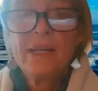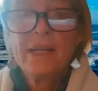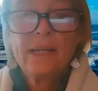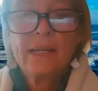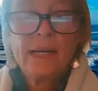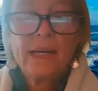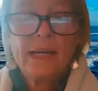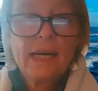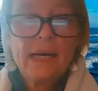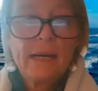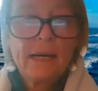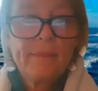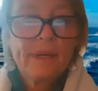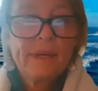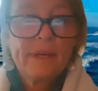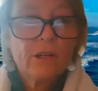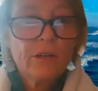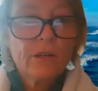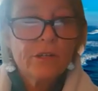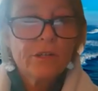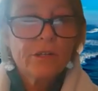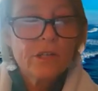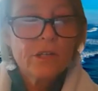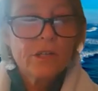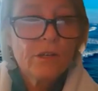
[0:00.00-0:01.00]
It
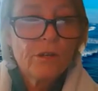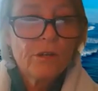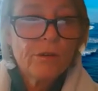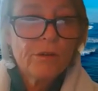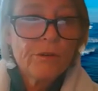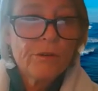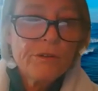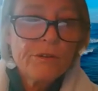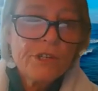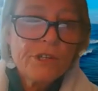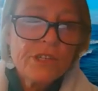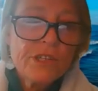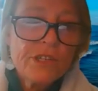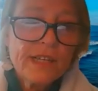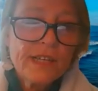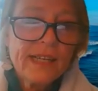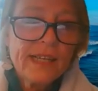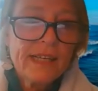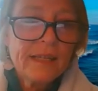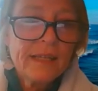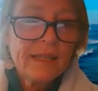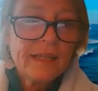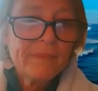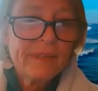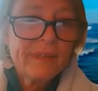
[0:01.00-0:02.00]
looks huge
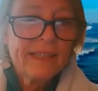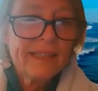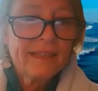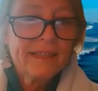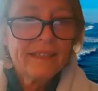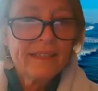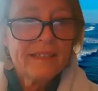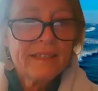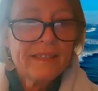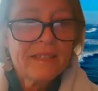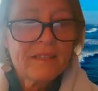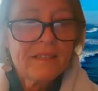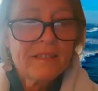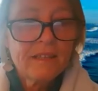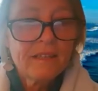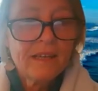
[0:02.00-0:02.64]
in this